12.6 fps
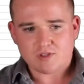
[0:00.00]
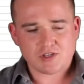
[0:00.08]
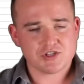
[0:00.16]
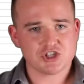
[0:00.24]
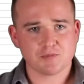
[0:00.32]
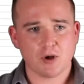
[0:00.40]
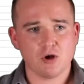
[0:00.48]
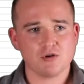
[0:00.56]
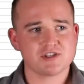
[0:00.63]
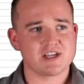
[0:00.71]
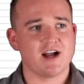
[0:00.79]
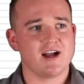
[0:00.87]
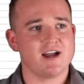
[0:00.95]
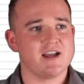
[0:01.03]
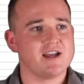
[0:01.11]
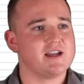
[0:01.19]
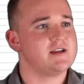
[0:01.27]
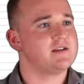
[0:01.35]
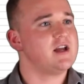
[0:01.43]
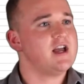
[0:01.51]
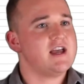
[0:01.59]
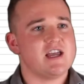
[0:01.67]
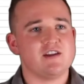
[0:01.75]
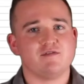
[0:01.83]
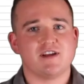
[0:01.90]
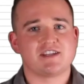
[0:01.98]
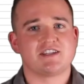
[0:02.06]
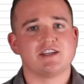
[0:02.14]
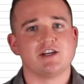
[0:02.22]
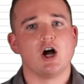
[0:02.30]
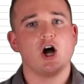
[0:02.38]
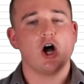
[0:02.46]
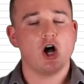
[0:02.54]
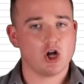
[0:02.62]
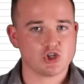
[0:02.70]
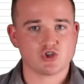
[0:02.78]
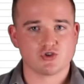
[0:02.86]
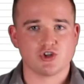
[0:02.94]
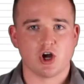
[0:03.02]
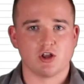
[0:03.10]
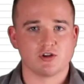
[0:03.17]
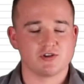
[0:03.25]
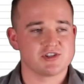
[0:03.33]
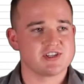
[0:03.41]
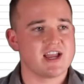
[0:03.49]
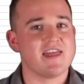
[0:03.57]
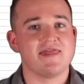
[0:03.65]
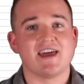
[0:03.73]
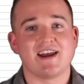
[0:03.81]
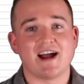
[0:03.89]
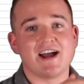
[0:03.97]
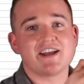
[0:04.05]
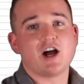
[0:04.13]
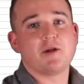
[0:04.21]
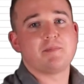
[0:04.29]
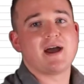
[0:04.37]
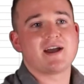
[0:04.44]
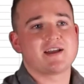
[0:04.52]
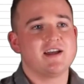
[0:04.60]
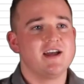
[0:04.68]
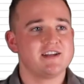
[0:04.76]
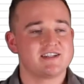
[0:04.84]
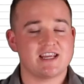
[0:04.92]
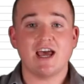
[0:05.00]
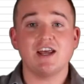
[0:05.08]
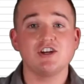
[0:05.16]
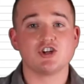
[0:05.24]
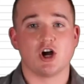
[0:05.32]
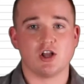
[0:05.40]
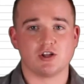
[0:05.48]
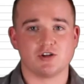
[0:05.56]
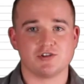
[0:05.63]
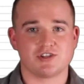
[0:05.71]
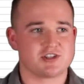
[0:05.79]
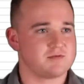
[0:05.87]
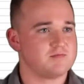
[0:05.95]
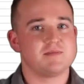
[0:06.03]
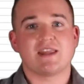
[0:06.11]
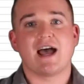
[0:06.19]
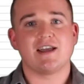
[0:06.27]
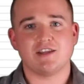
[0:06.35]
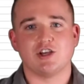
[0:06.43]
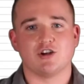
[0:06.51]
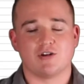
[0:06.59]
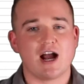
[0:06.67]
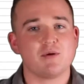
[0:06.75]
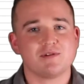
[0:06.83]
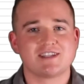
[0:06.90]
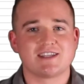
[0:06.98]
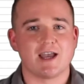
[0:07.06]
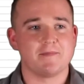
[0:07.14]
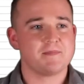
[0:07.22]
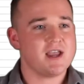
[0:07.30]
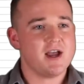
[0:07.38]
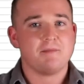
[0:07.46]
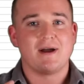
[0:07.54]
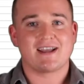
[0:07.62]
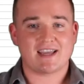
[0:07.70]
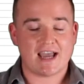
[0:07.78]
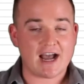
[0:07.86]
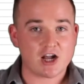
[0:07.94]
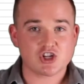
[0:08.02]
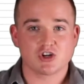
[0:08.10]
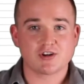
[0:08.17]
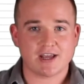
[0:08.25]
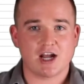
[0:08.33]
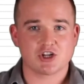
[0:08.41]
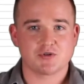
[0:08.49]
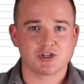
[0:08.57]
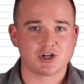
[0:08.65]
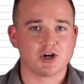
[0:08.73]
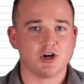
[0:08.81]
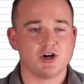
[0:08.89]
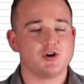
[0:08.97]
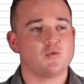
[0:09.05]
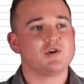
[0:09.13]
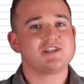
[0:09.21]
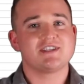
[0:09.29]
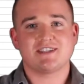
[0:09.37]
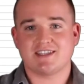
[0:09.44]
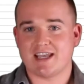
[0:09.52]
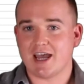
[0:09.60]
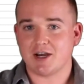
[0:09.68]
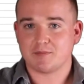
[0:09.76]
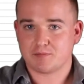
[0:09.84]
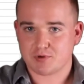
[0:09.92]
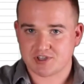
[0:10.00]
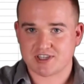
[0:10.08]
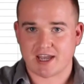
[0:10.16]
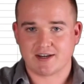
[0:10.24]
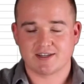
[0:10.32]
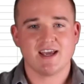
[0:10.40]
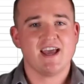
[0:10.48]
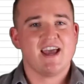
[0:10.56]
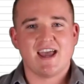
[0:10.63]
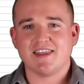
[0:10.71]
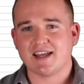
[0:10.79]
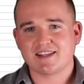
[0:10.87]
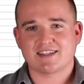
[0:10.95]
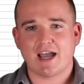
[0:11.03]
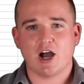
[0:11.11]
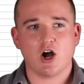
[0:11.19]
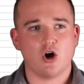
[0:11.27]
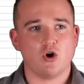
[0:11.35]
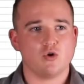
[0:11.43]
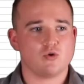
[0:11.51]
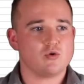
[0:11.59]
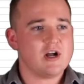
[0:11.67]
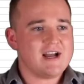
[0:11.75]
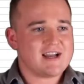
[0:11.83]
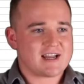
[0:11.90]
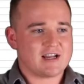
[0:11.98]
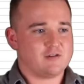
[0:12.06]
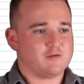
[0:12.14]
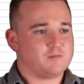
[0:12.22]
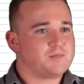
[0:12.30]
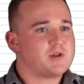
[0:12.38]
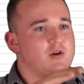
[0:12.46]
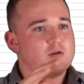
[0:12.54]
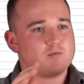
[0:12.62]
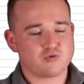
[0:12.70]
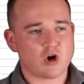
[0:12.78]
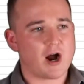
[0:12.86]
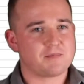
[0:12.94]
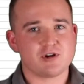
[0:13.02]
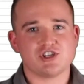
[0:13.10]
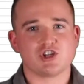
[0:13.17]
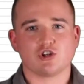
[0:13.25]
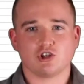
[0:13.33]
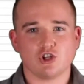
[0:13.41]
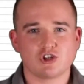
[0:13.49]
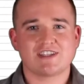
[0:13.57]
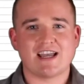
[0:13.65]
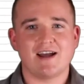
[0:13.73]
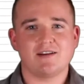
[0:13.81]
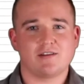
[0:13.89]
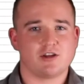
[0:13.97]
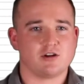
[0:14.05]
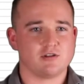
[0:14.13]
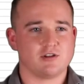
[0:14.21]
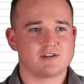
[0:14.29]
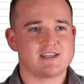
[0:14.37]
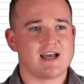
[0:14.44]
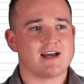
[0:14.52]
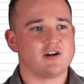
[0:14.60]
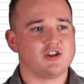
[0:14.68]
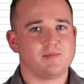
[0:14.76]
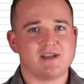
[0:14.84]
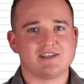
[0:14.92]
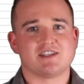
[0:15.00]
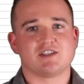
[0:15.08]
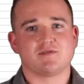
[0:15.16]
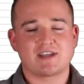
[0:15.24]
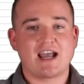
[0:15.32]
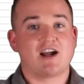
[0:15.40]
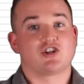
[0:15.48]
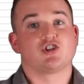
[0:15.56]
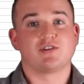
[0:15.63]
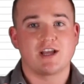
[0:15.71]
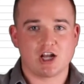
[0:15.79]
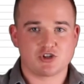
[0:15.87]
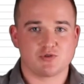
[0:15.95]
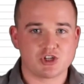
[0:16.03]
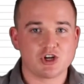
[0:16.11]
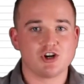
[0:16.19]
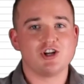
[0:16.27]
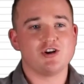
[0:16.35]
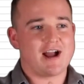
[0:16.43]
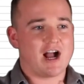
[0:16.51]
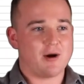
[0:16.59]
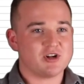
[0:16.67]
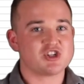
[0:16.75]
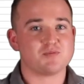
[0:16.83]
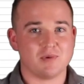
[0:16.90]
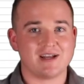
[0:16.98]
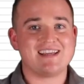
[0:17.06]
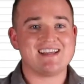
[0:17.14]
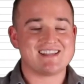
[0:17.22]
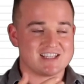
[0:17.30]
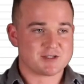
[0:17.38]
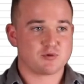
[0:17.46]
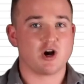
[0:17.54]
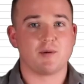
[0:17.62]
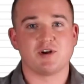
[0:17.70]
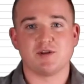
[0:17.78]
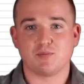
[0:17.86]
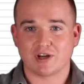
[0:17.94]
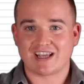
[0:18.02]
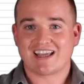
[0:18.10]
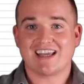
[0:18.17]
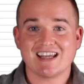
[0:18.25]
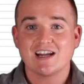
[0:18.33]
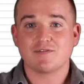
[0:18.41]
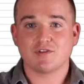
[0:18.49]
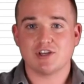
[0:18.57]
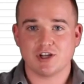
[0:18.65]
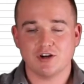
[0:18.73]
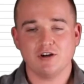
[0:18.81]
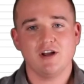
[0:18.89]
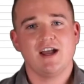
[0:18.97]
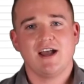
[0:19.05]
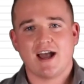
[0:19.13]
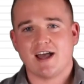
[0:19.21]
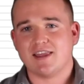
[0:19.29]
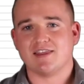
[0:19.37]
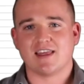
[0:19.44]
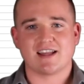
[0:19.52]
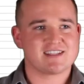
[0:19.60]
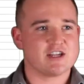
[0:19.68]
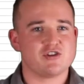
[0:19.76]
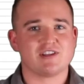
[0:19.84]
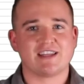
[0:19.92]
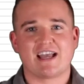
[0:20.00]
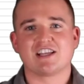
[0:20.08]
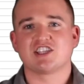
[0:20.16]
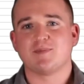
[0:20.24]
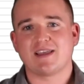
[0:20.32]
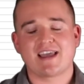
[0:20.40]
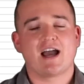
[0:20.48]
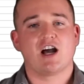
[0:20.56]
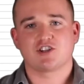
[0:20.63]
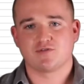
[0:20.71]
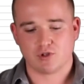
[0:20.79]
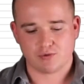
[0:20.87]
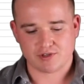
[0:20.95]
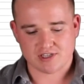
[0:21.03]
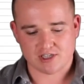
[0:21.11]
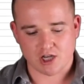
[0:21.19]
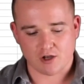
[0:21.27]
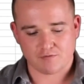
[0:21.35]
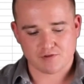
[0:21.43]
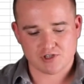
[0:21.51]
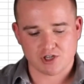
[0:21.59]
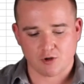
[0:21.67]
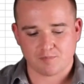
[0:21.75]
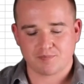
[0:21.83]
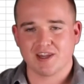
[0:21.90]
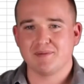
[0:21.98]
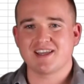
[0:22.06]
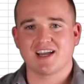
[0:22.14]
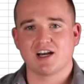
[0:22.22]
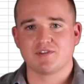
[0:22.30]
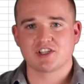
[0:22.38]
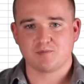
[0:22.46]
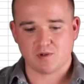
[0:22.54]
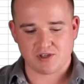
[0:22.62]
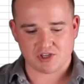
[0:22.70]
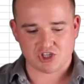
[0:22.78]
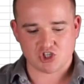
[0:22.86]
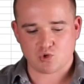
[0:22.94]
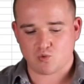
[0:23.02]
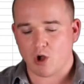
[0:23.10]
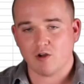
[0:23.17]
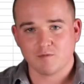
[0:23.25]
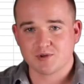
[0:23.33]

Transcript: suppose I invested one hundred dollars and then I got back ten dollars that year. I would say my cash on cash return was ten percent. And that's how kind of properties are looked at. They're looked at on the basis of cash on cash return. You know, how much money is this property bringing in every year? And that's how you can like estimate cash flow and stuff. So let me kind of explain this twelve